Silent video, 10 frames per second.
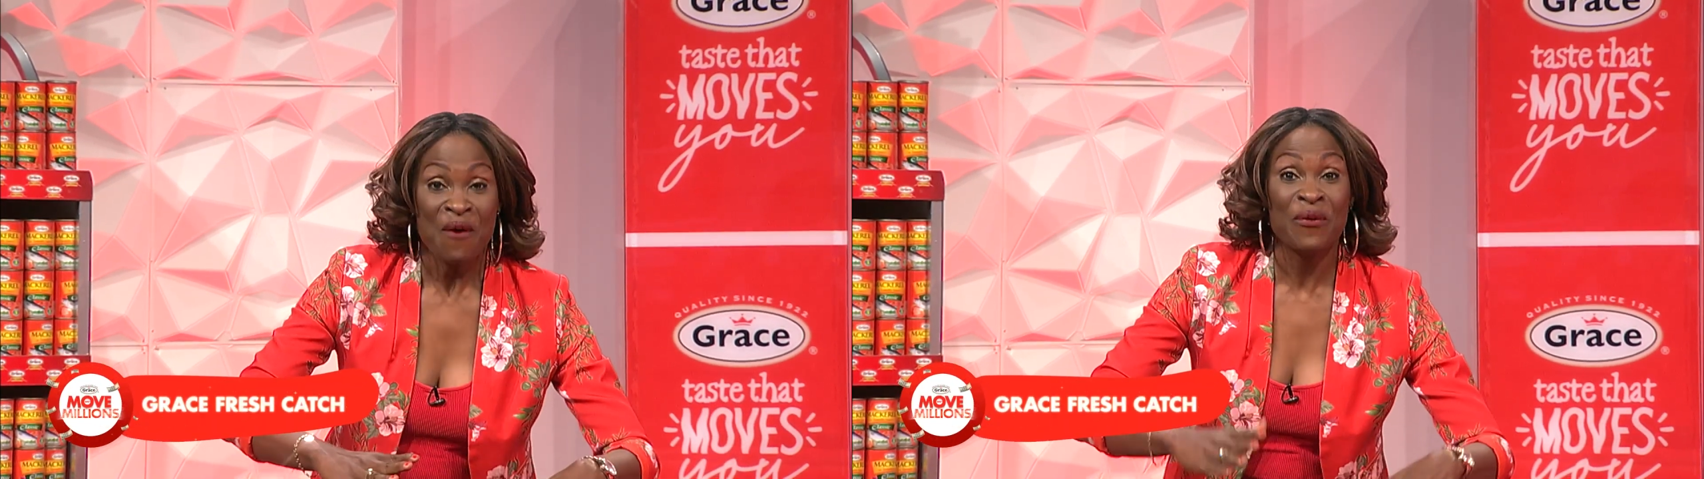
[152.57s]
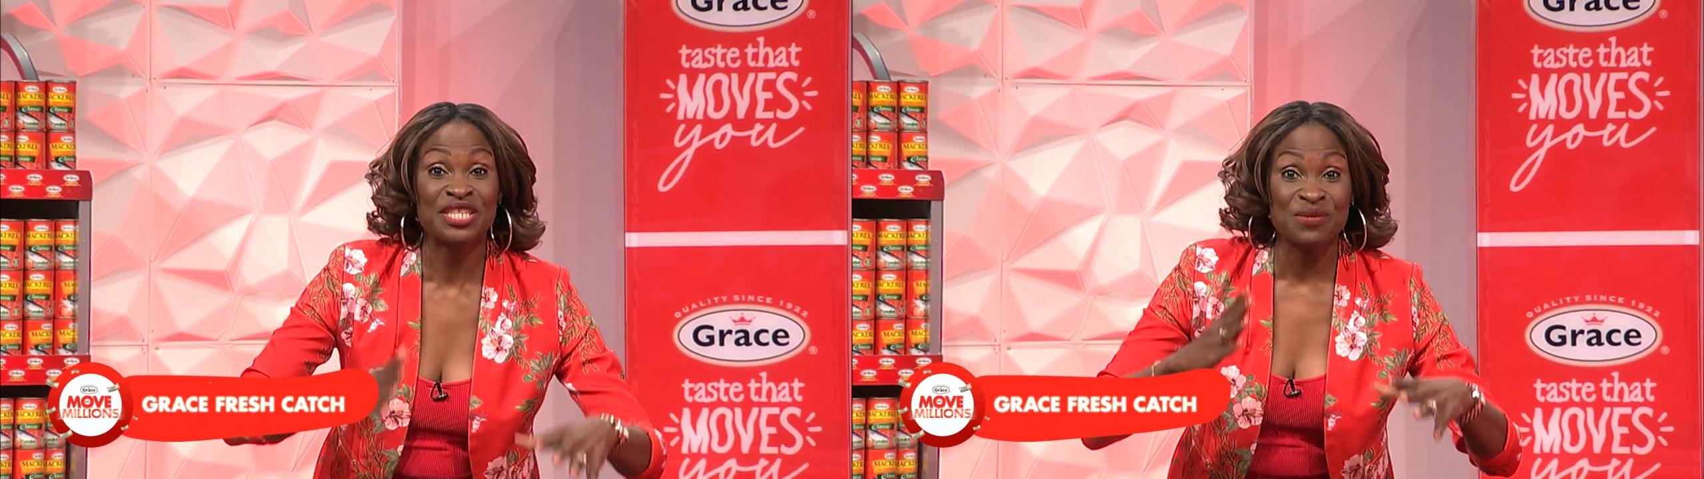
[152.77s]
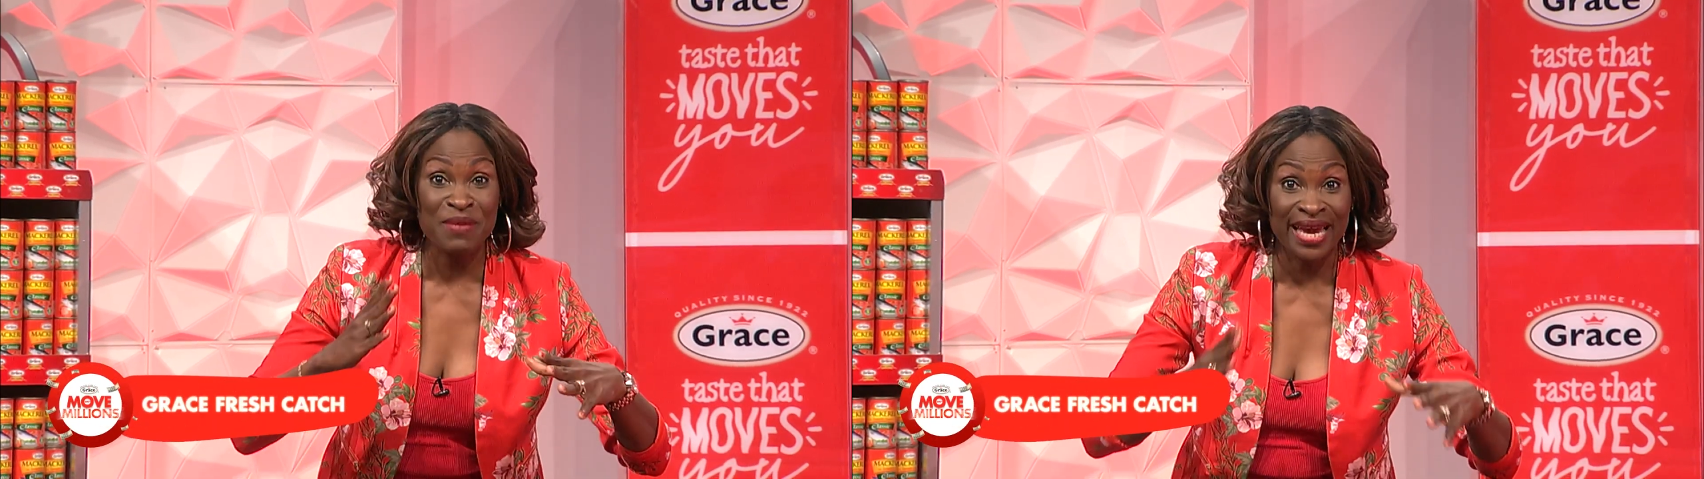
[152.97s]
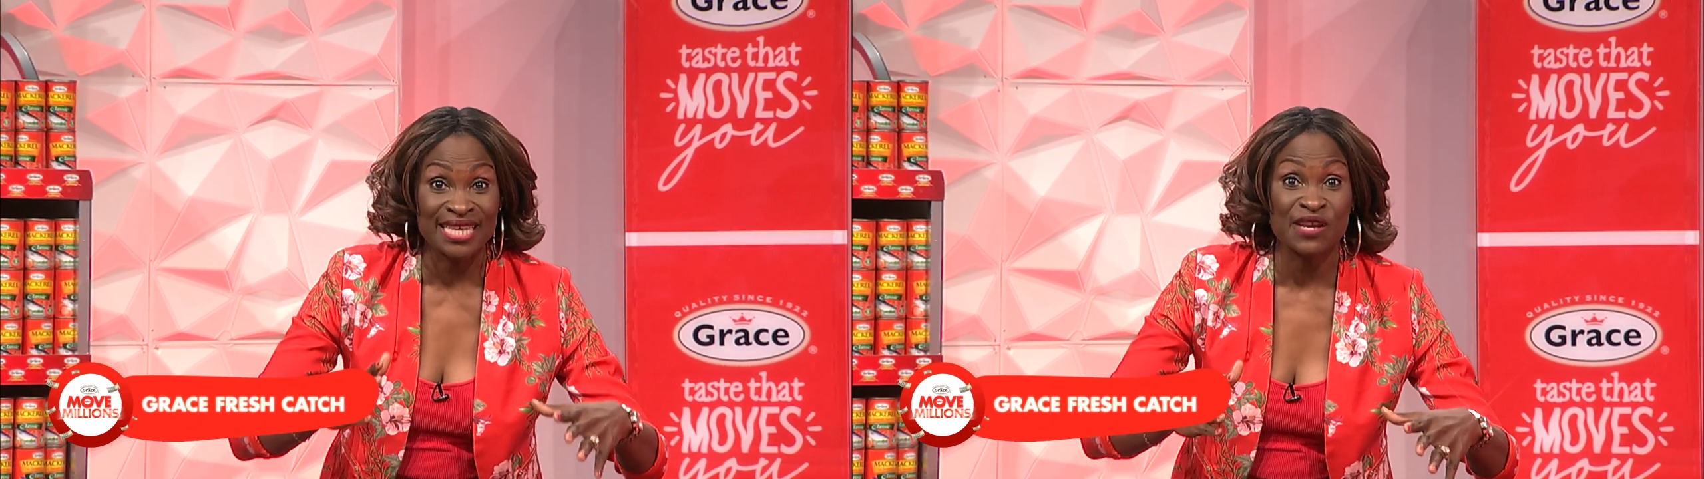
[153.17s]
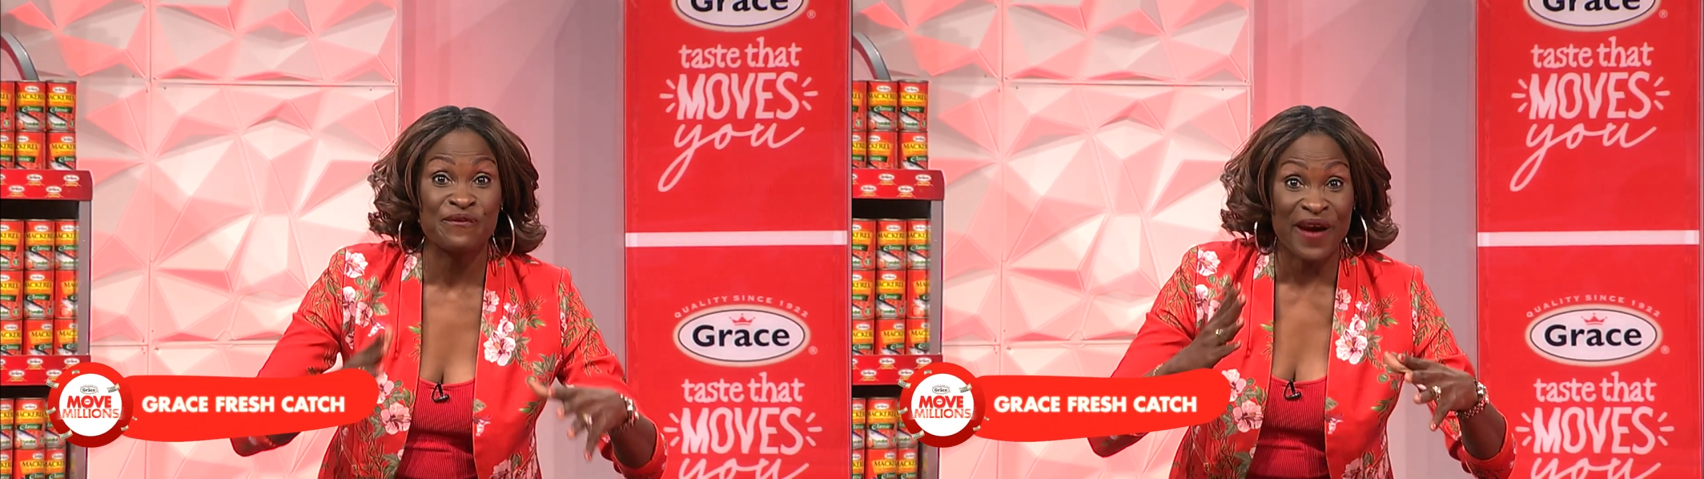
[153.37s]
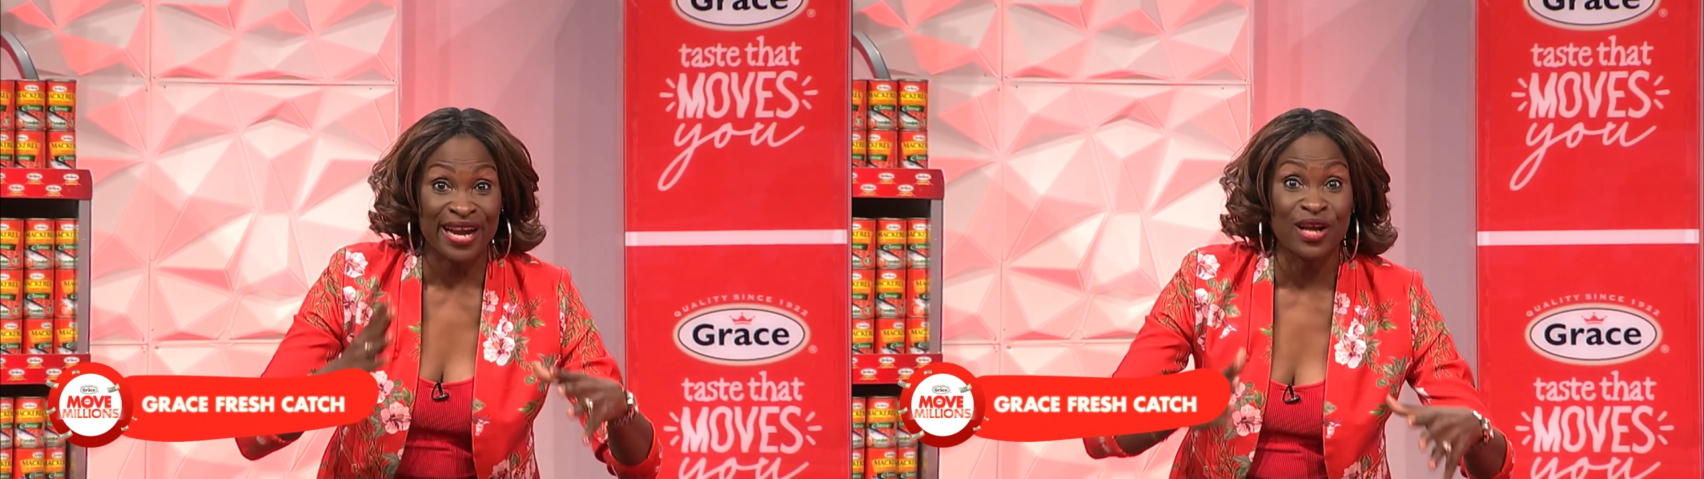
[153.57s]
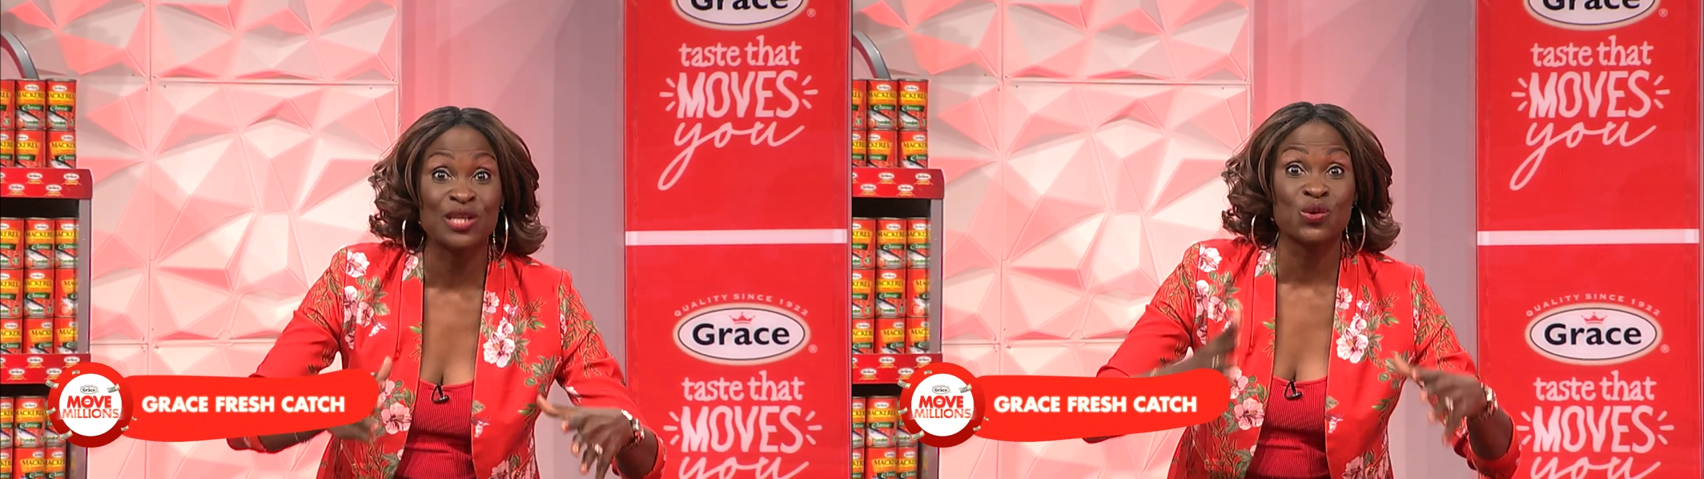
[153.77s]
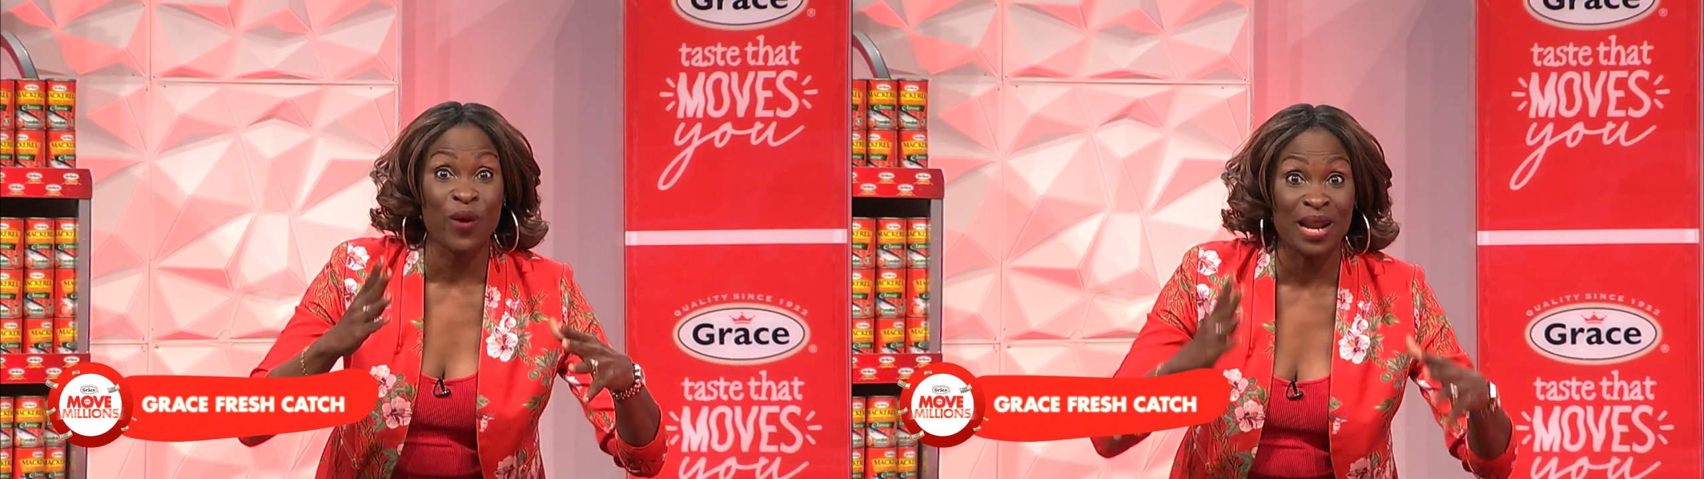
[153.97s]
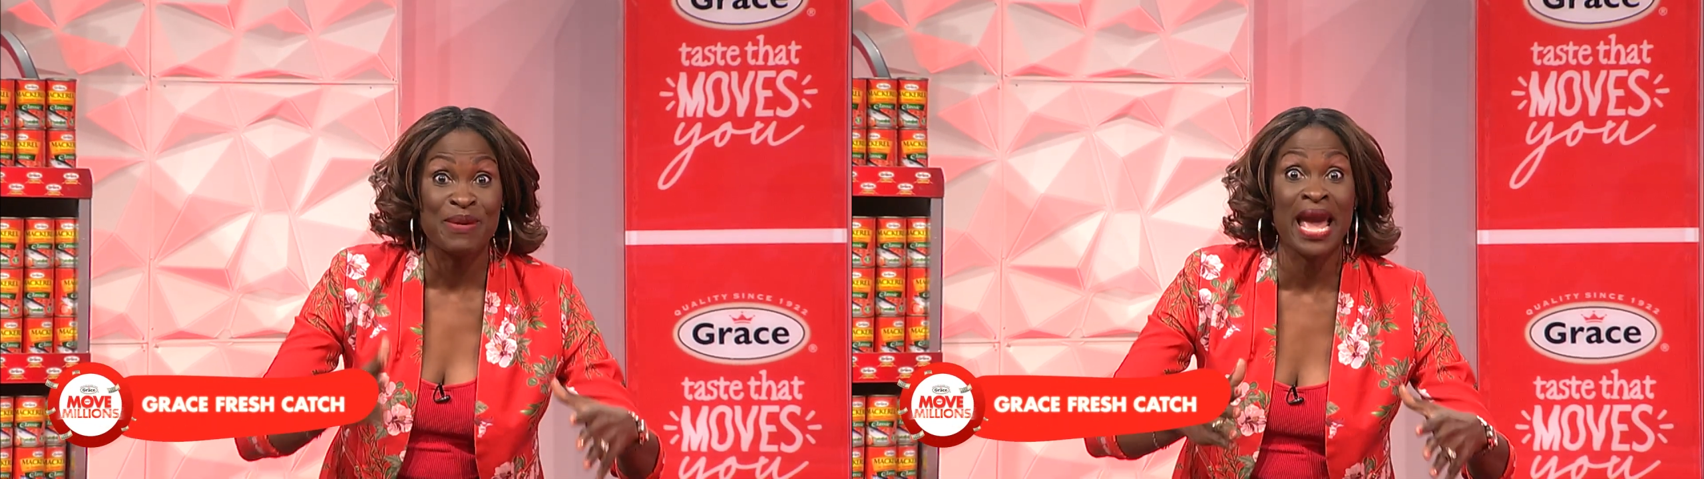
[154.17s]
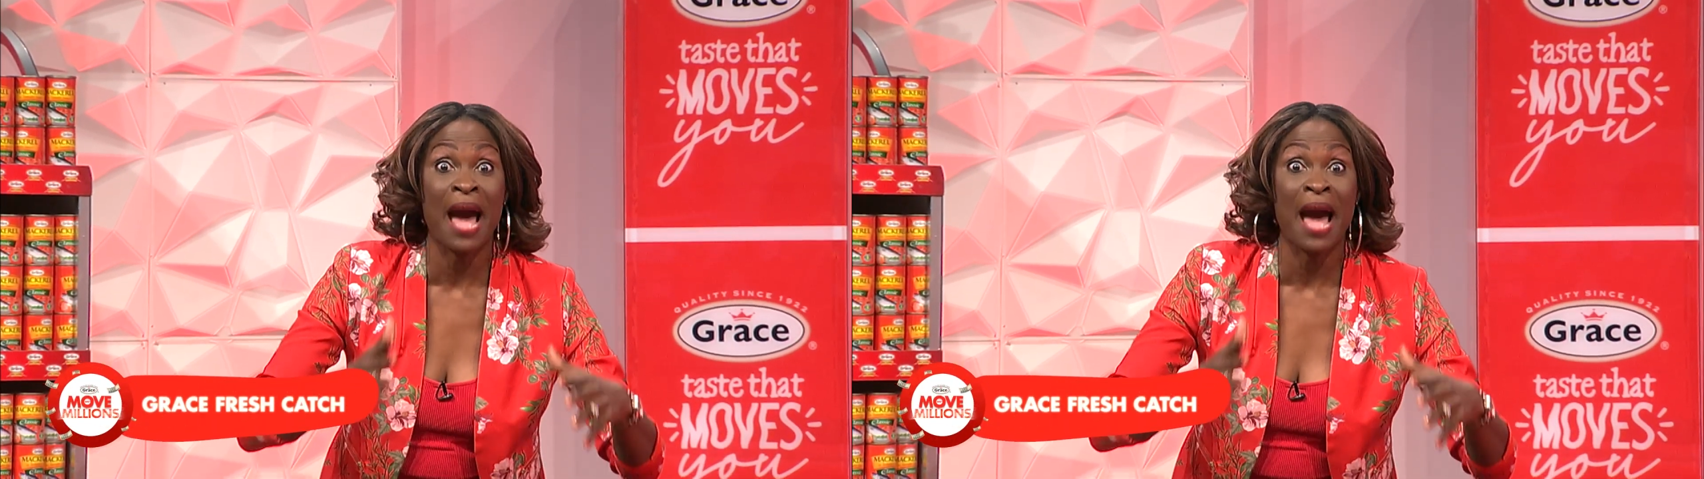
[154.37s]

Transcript: which means the finals will be